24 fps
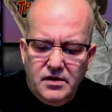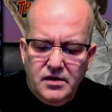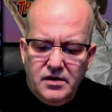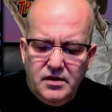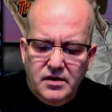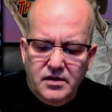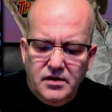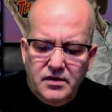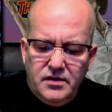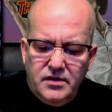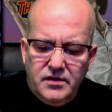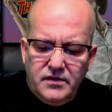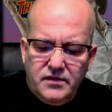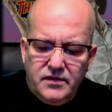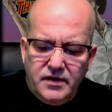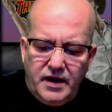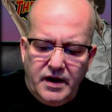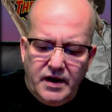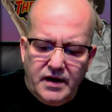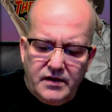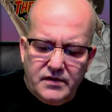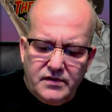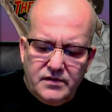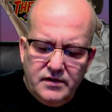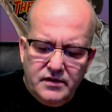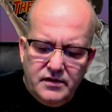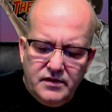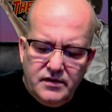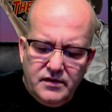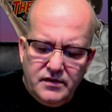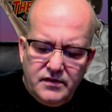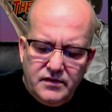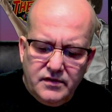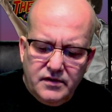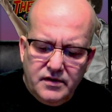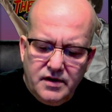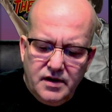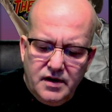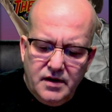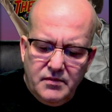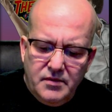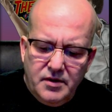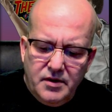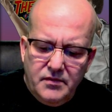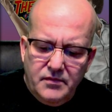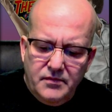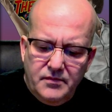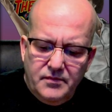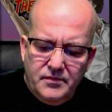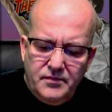and this should come out.